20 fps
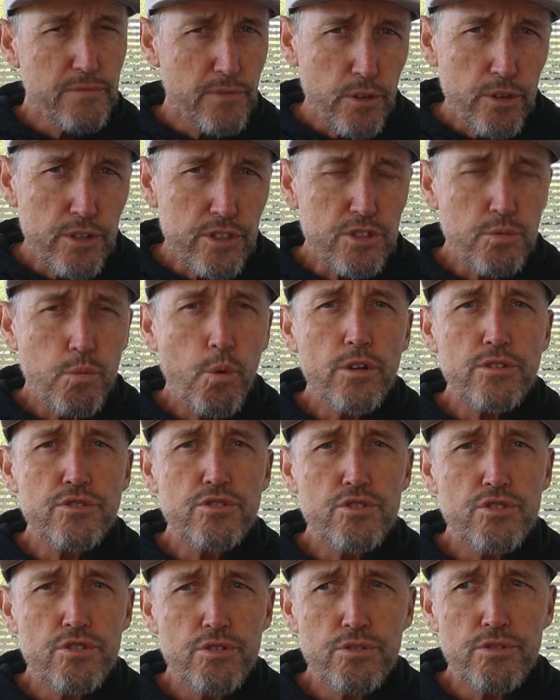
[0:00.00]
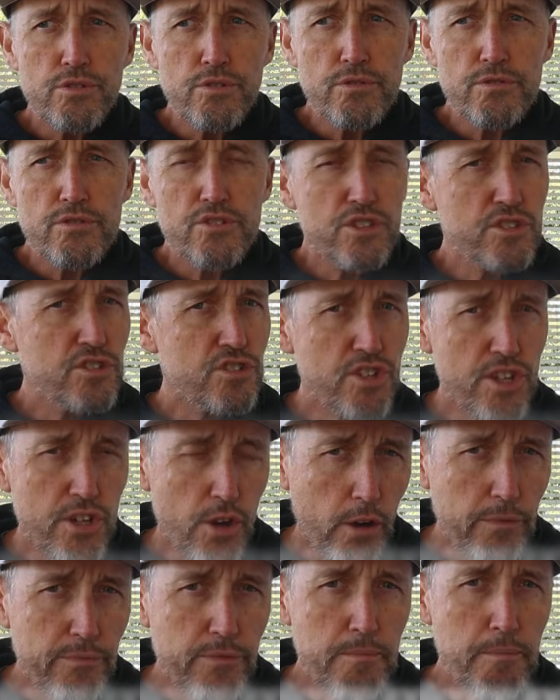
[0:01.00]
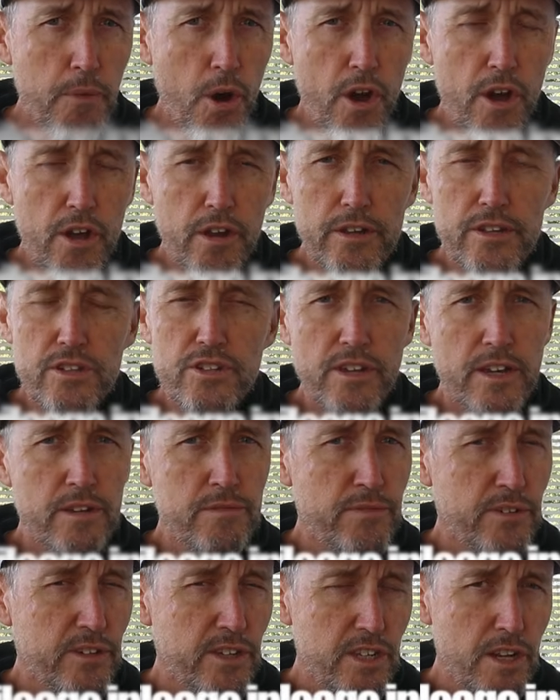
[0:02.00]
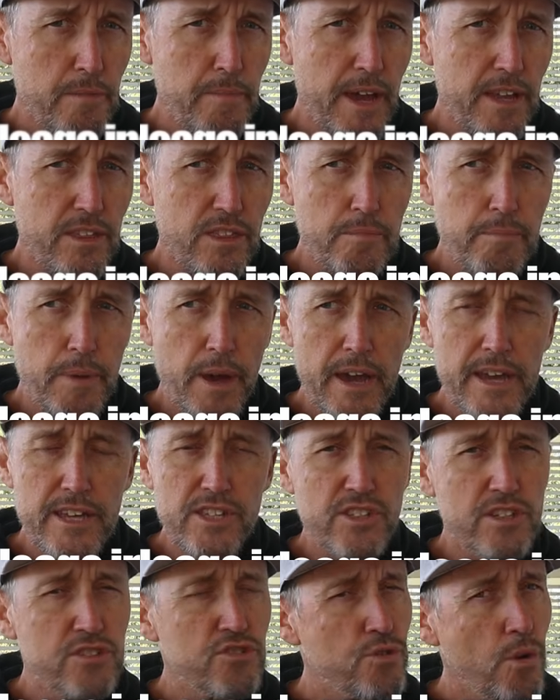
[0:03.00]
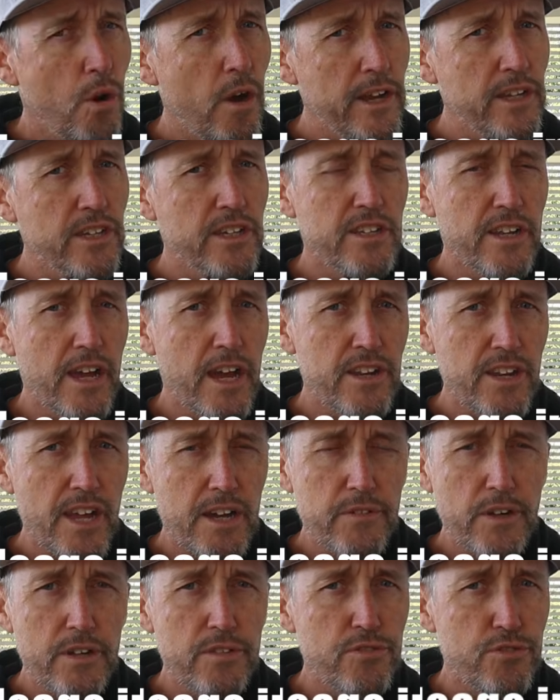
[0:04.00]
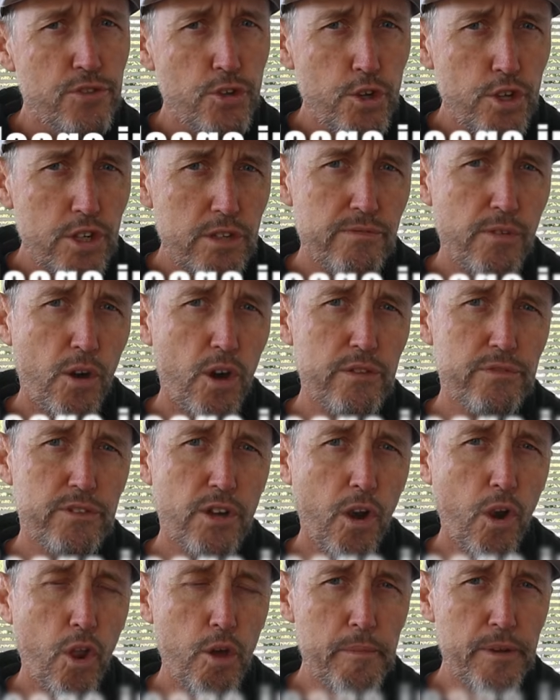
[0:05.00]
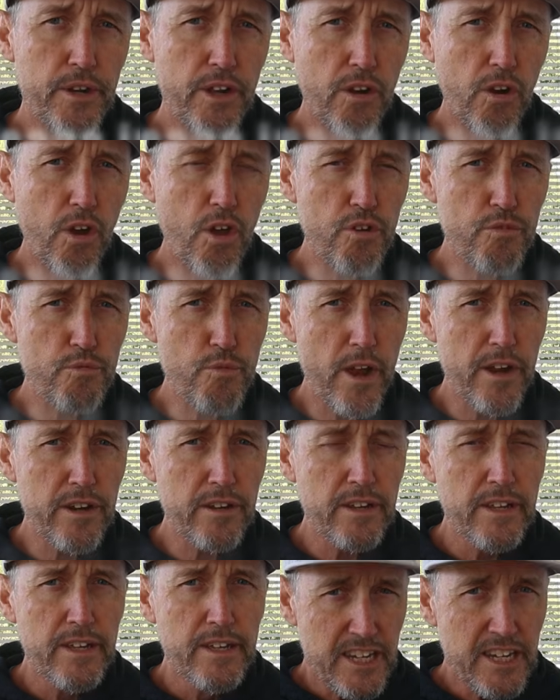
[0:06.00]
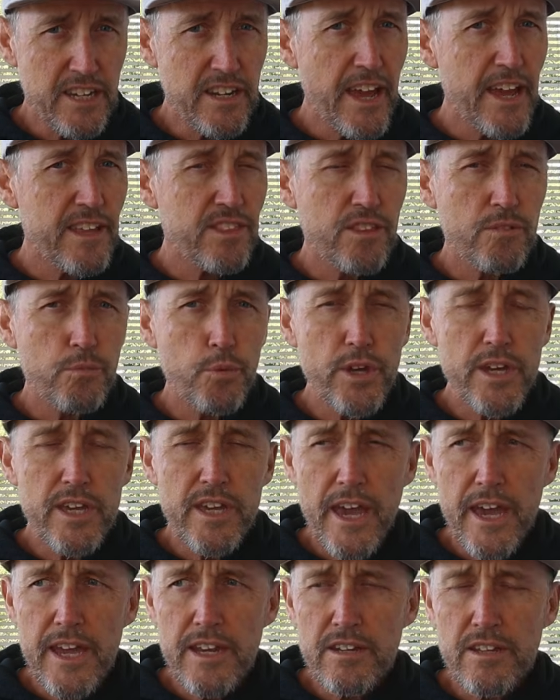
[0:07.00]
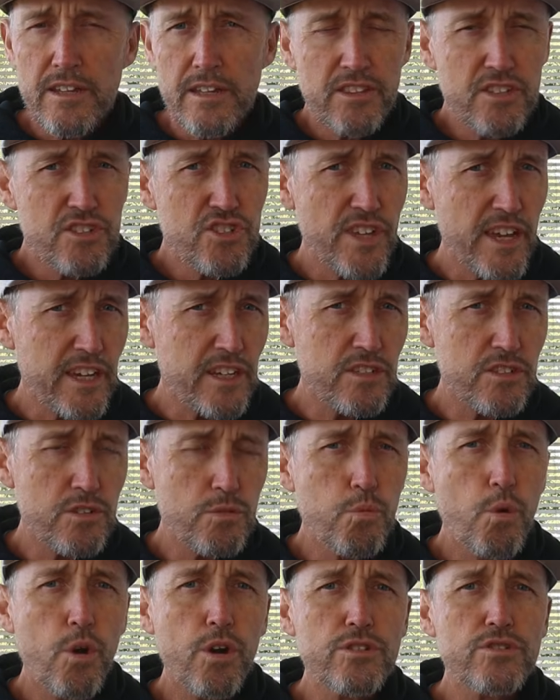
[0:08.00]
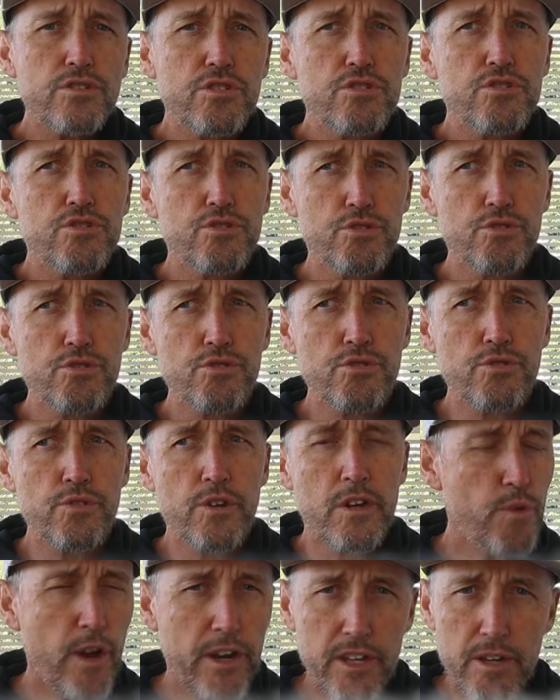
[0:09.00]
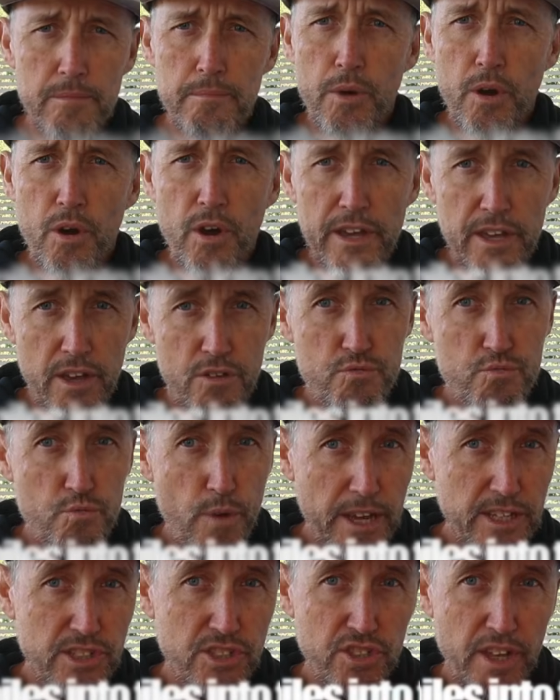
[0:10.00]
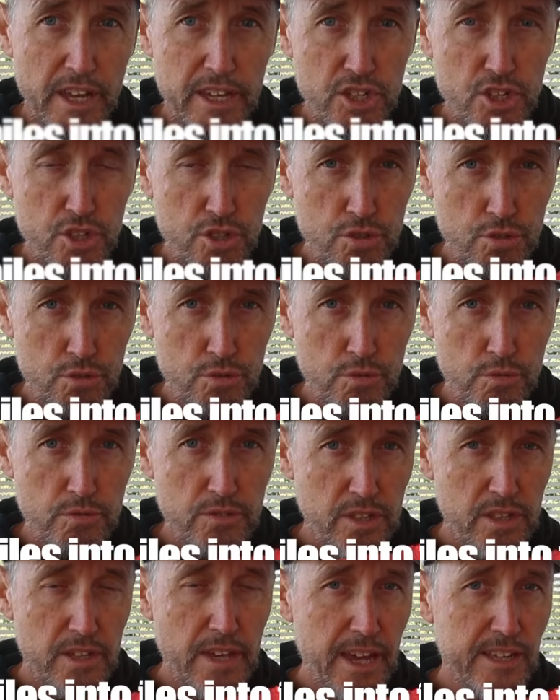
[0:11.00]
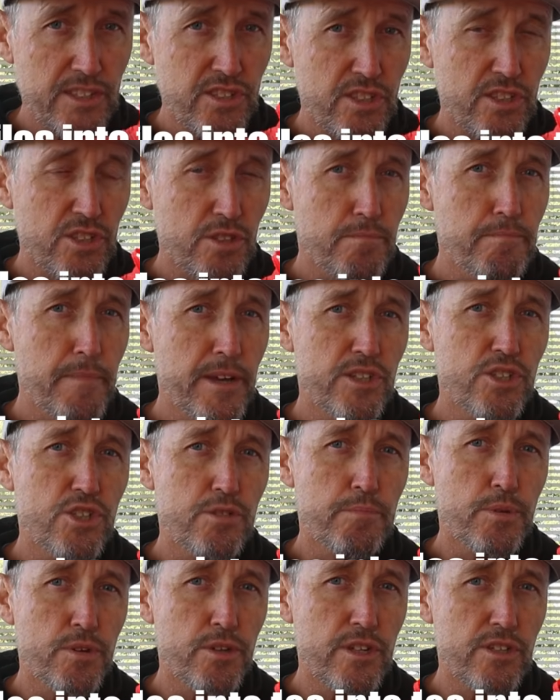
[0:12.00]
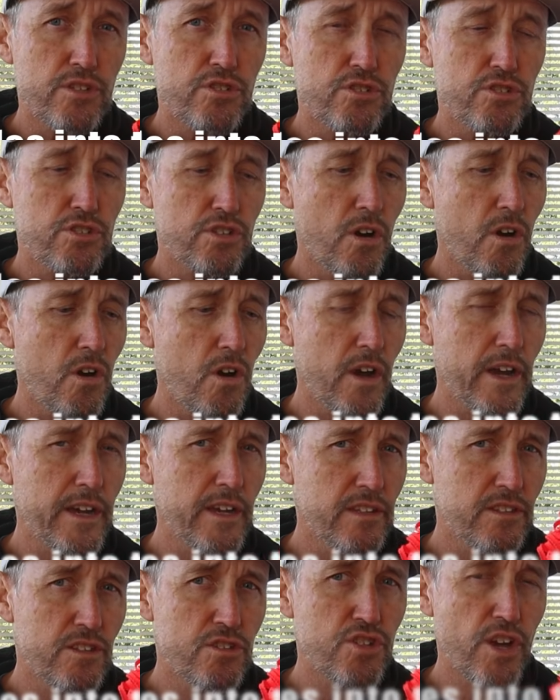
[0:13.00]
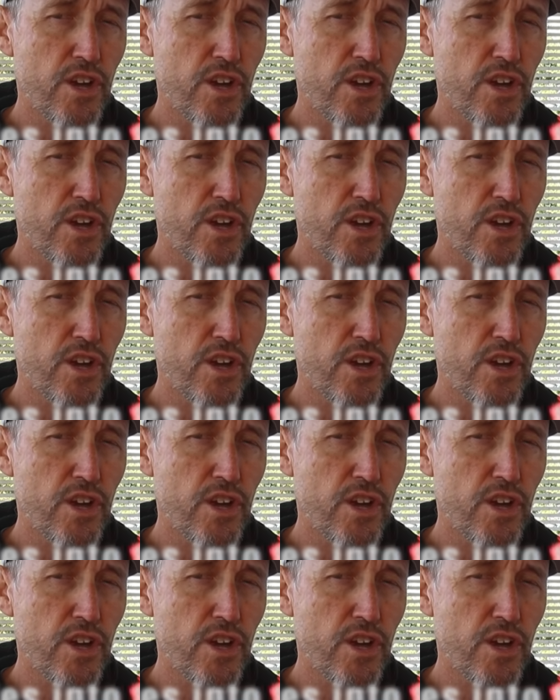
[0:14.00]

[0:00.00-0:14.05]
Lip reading: first was to just tick off the mileage and forget about the pace and try and get another 35-kilometre long run in at the weekend. And the second was to run in my race day shoe, the Asics Metaspeed Sky, the